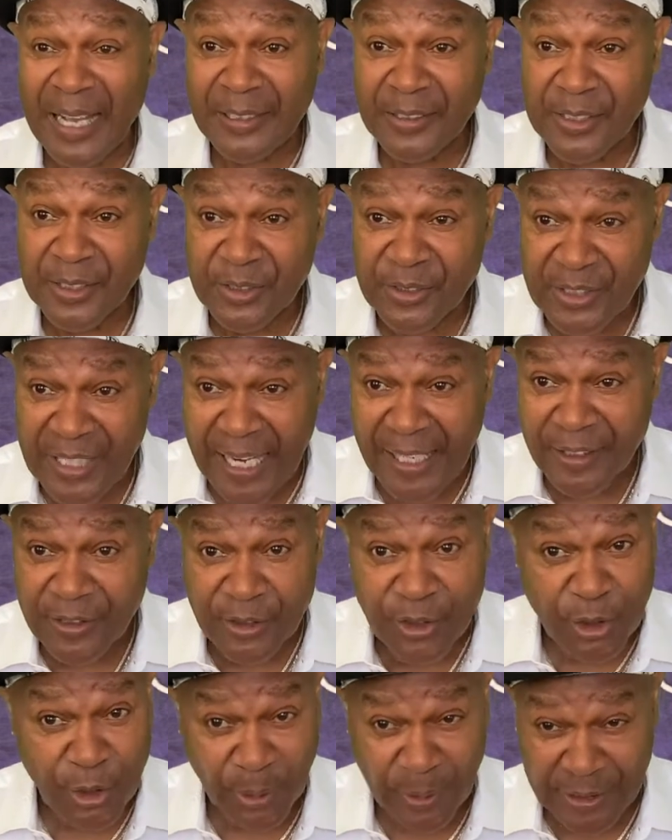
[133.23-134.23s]
desired
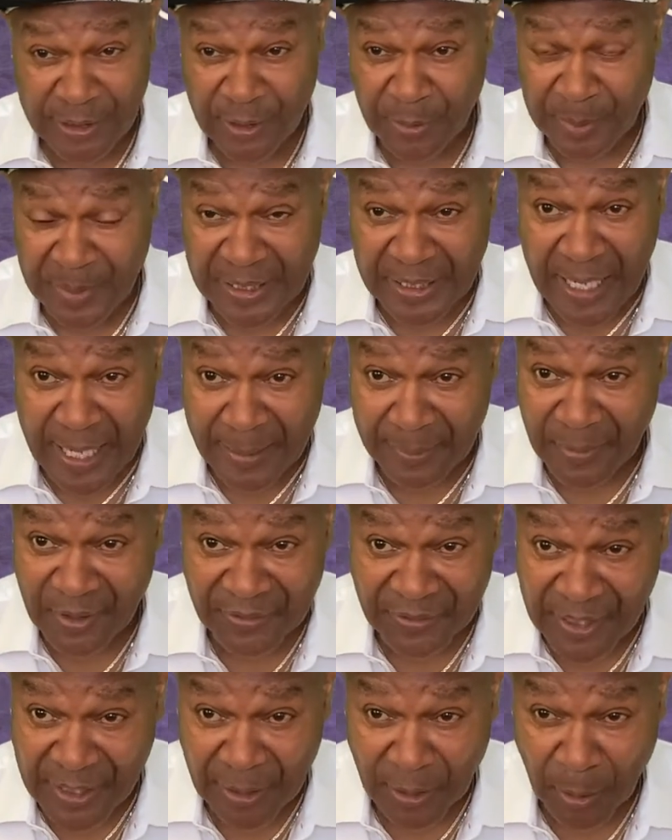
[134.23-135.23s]
choice became
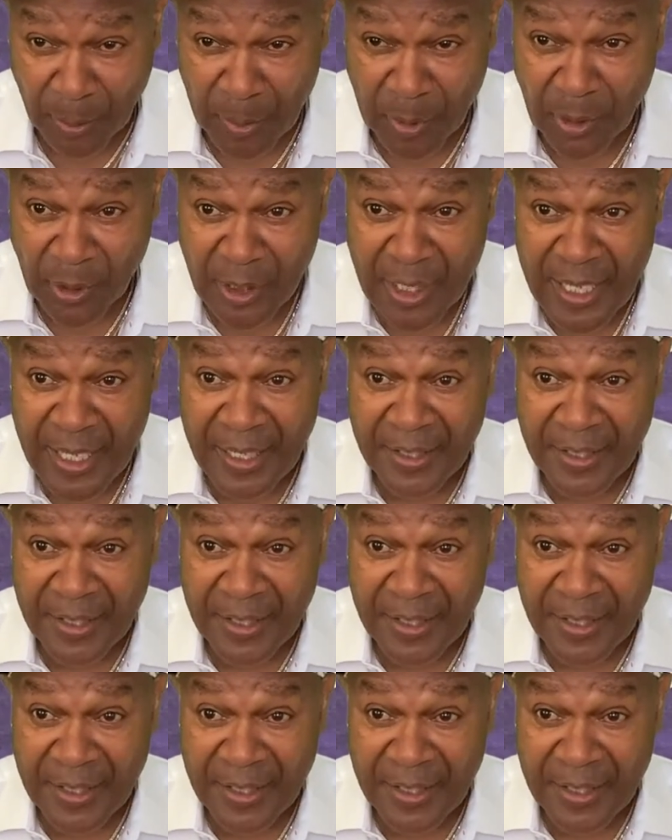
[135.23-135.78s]
available,